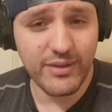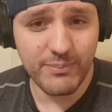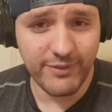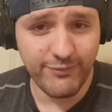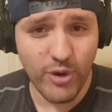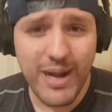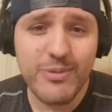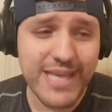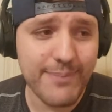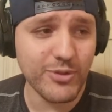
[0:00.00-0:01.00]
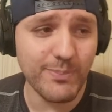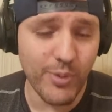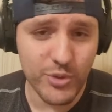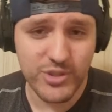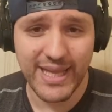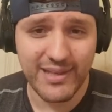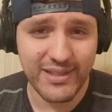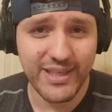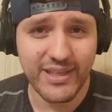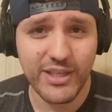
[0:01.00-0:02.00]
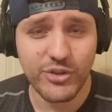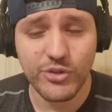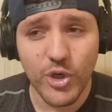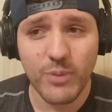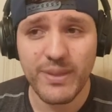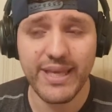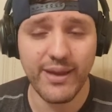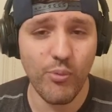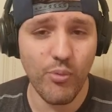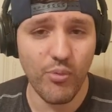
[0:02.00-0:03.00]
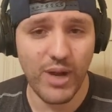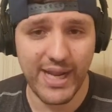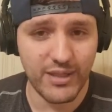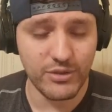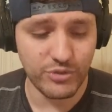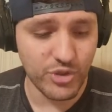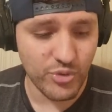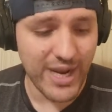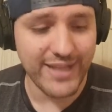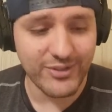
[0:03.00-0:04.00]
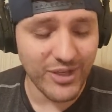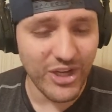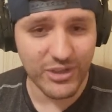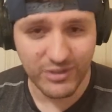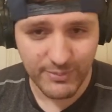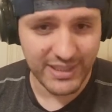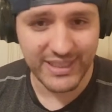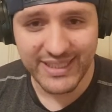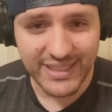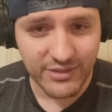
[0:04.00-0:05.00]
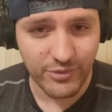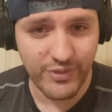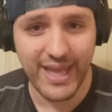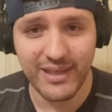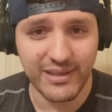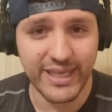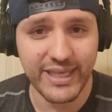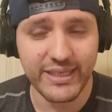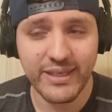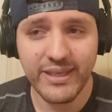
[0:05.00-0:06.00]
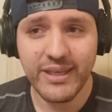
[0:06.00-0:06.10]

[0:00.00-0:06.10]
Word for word: before I was able to post that link, it took me a while to try to ultimately get to that link,